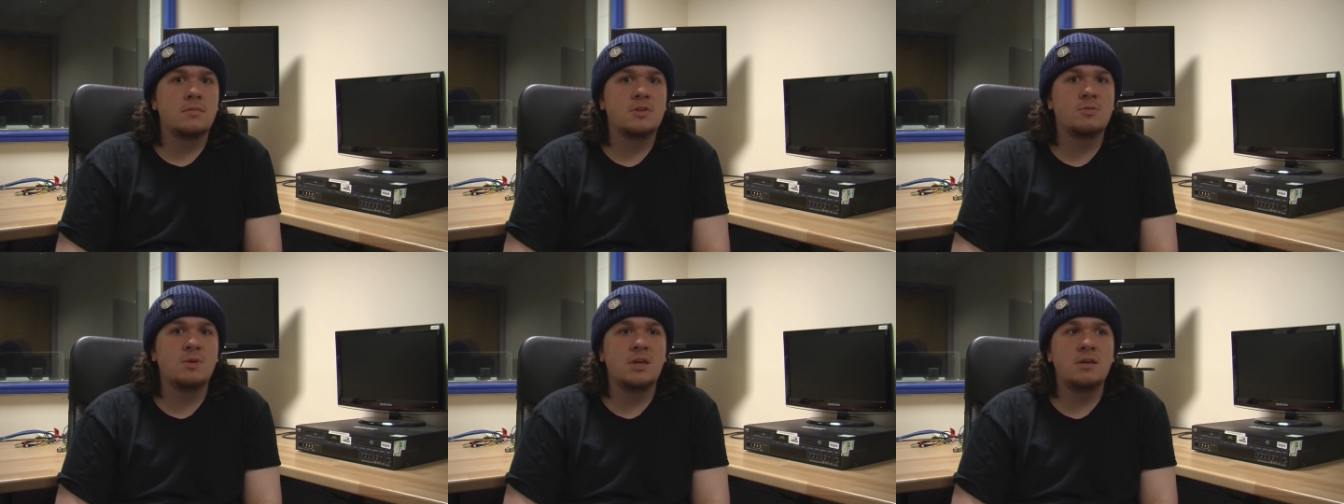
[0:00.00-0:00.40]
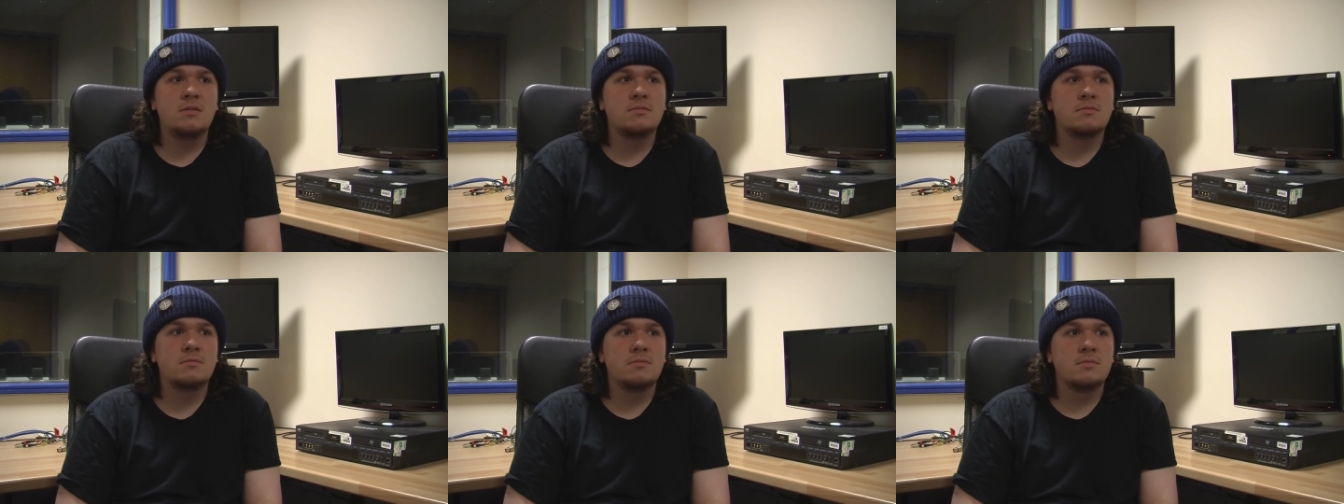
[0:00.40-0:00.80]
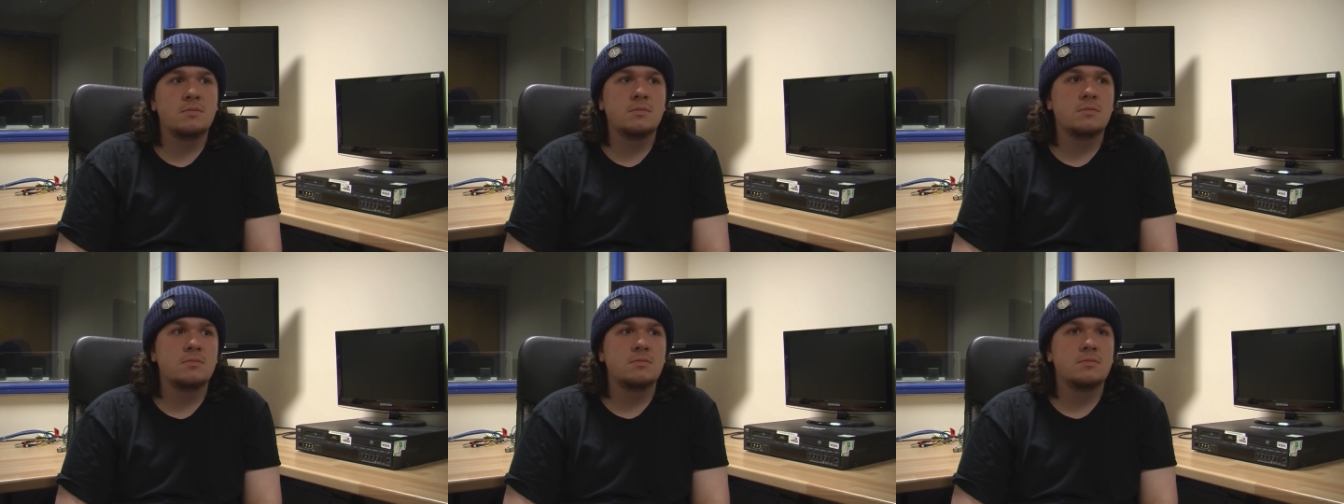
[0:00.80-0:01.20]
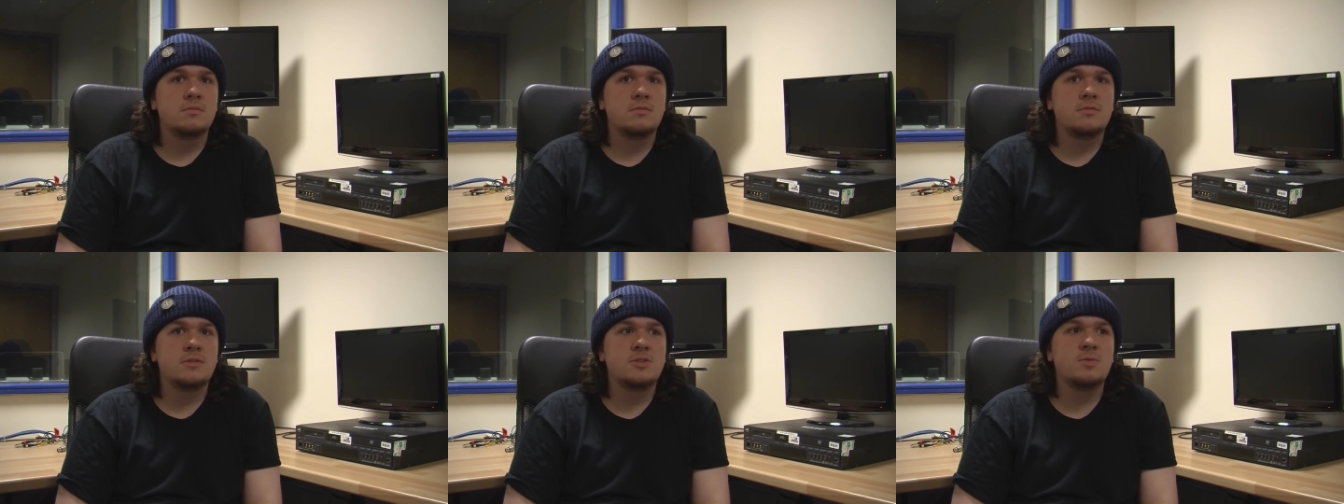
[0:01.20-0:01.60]
Sweet.
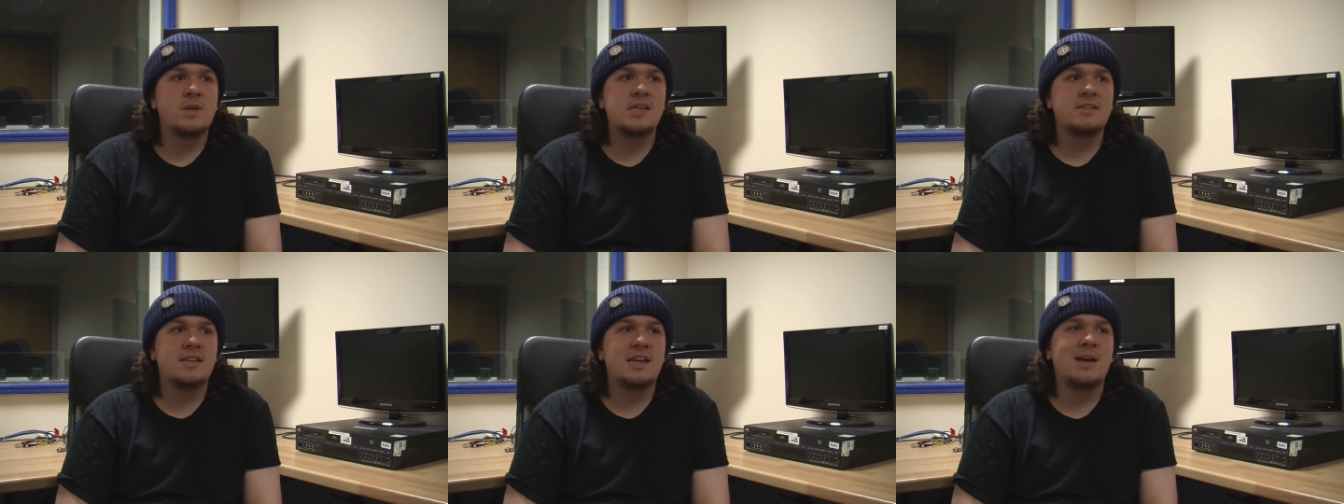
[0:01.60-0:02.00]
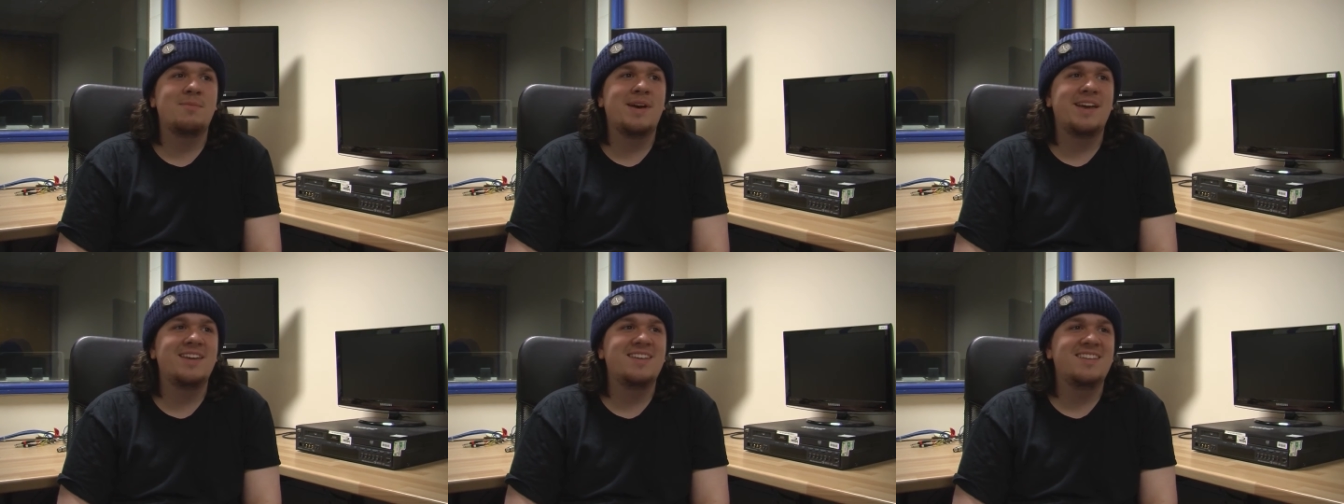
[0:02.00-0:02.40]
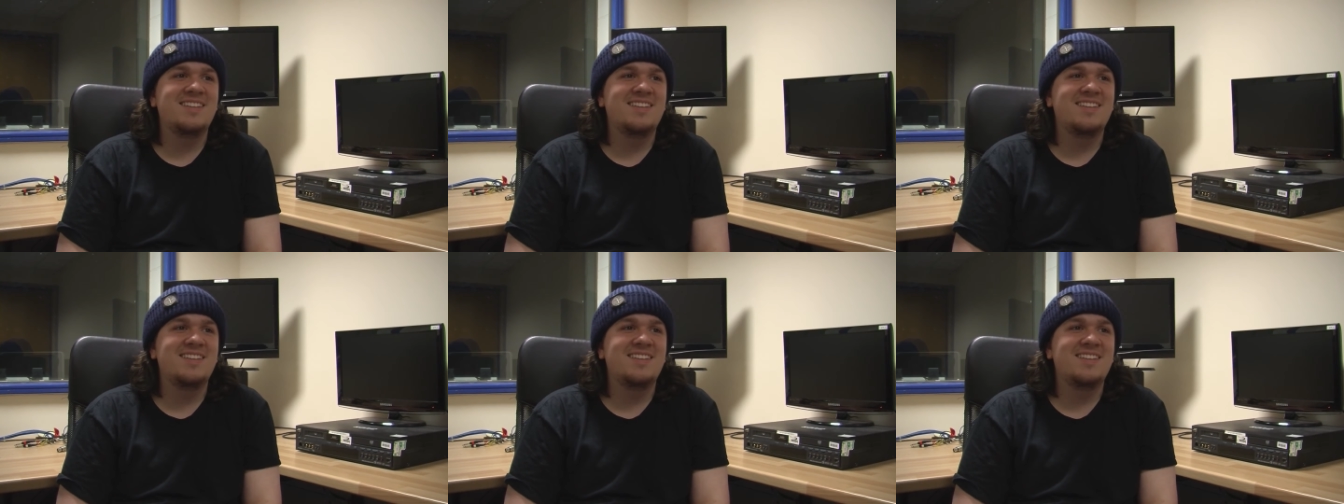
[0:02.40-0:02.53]
Sweeter than that, mate.